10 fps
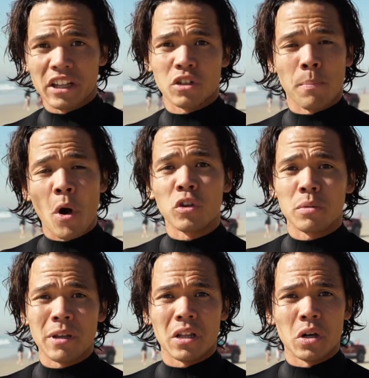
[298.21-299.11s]
It's supposed
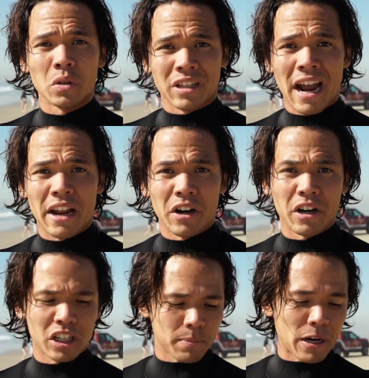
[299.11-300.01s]
to be a little tighter,
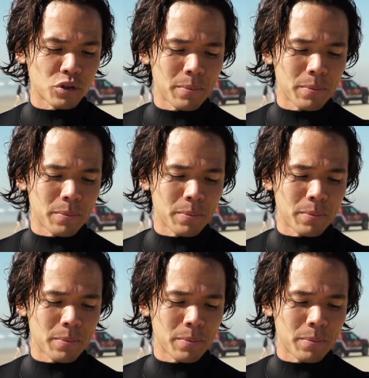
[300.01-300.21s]
especially